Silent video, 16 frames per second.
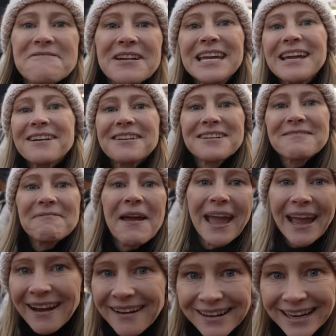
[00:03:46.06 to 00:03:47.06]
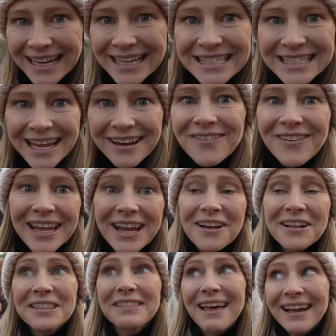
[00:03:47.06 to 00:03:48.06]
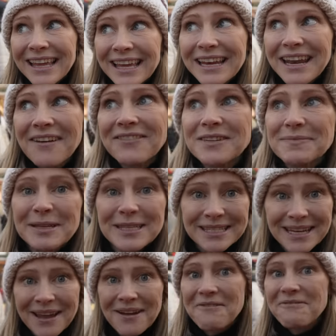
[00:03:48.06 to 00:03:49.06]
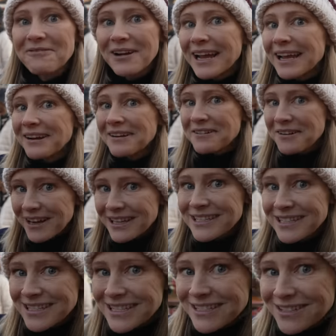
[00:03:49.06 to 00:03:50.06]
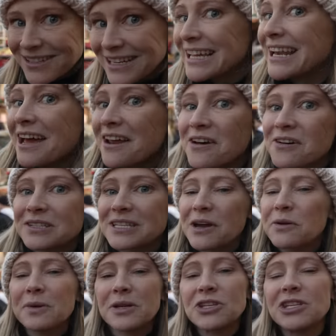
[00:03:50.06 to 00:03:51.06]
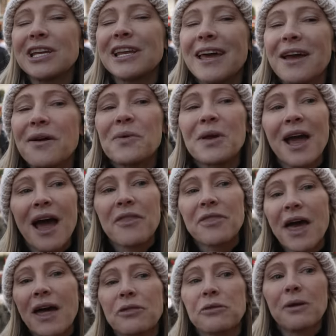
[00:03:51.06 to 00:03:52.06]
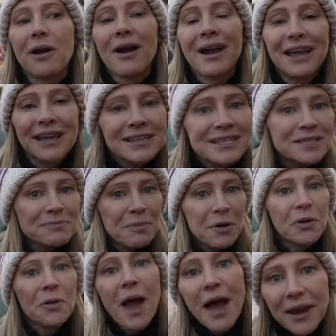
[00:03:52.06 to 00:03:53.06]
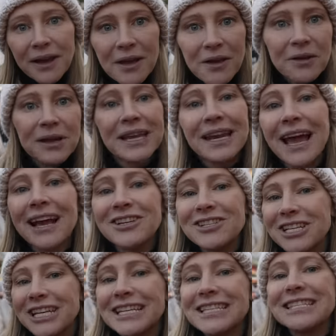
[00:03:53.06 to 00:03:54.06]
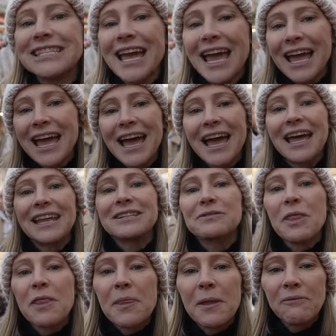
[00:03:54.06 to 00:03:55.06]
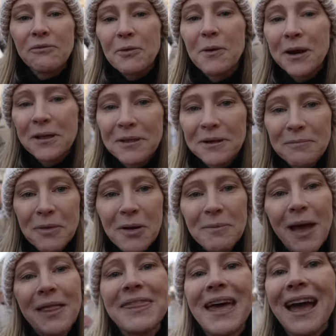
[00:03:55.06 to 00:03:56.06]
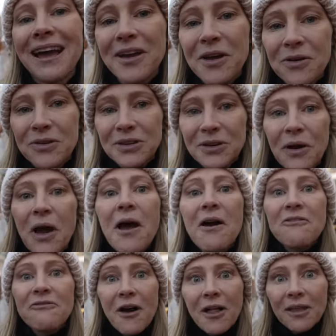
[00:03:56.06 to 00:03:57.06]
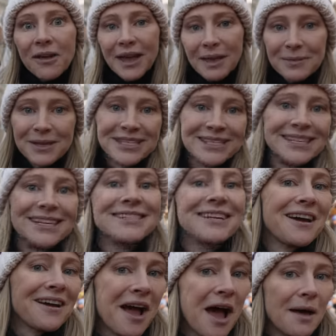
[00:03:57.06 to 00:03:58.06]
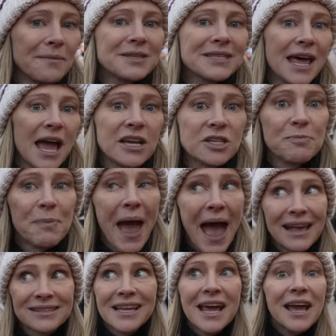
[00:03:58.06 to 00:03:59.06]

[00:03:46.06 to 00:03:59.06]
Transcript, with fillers: We are in Paris, and we are lucky enough to be staying right across the street at Hotel Regina. We got that through our Inspirato connections, and if you want to learn more about that, go to follow a b c dot com slash pass,